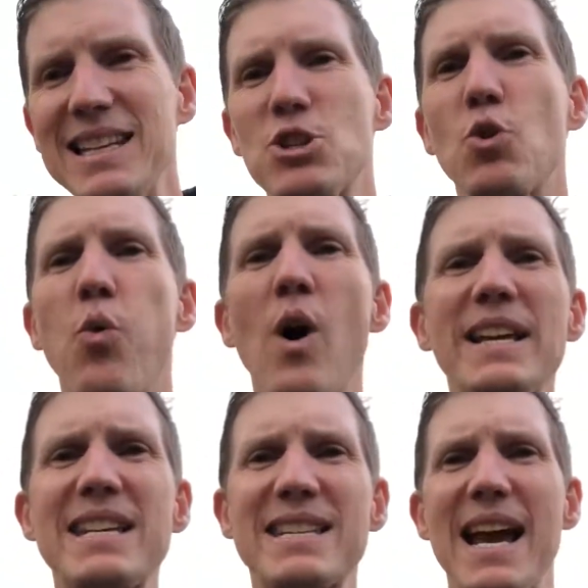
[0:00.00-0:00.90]

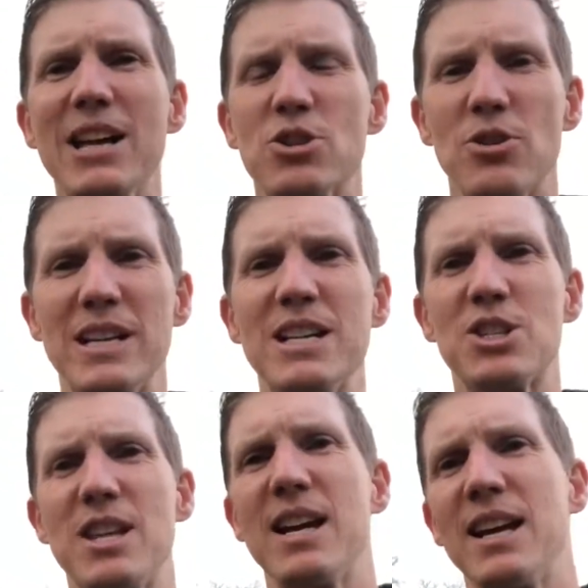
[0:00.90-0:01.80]
20 seconds on each
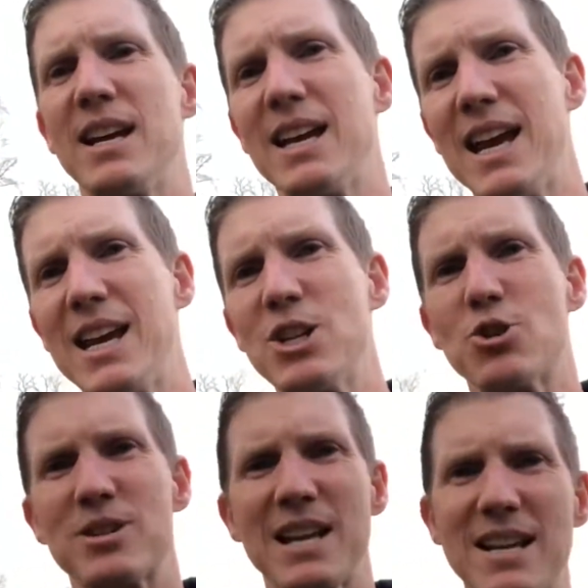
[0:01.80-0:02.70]
thing and engage your
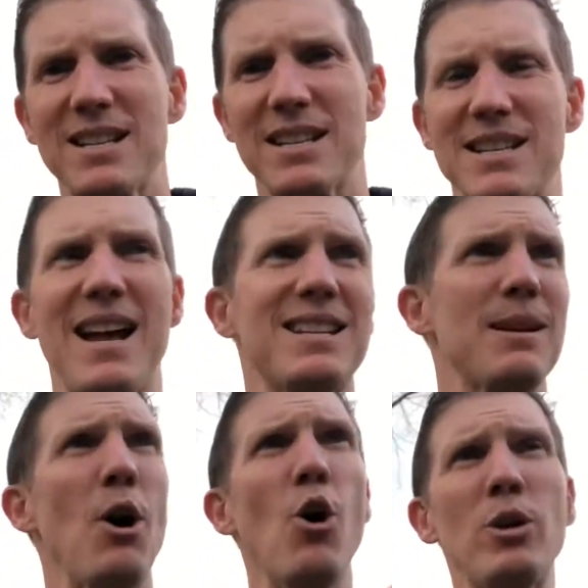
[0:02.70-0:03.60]
senses, not in some
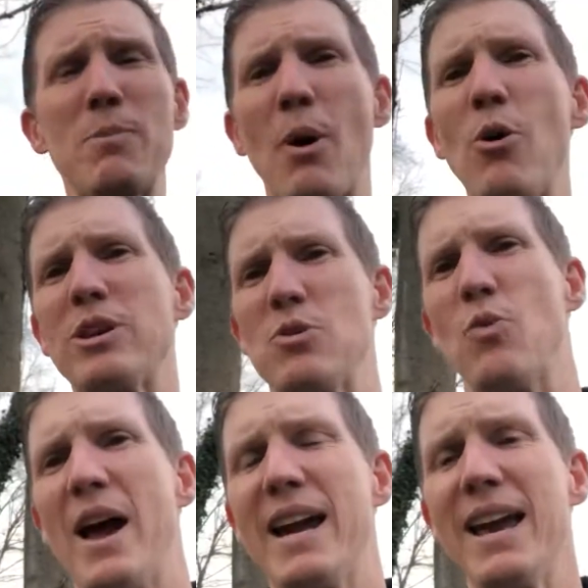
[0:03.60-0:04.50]
hokey pokey
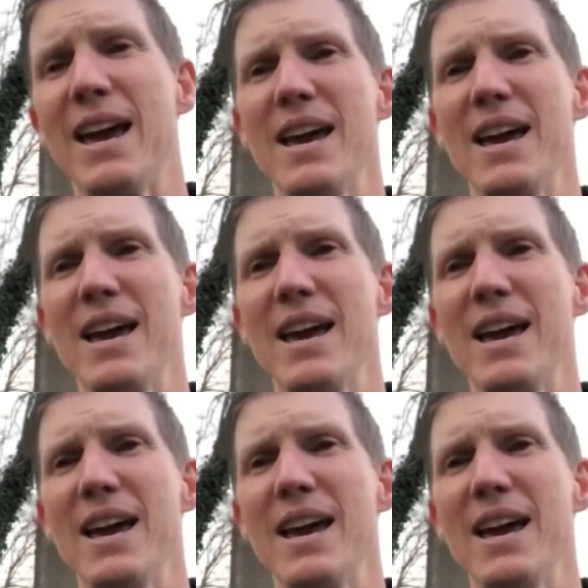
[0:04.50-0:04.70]
way,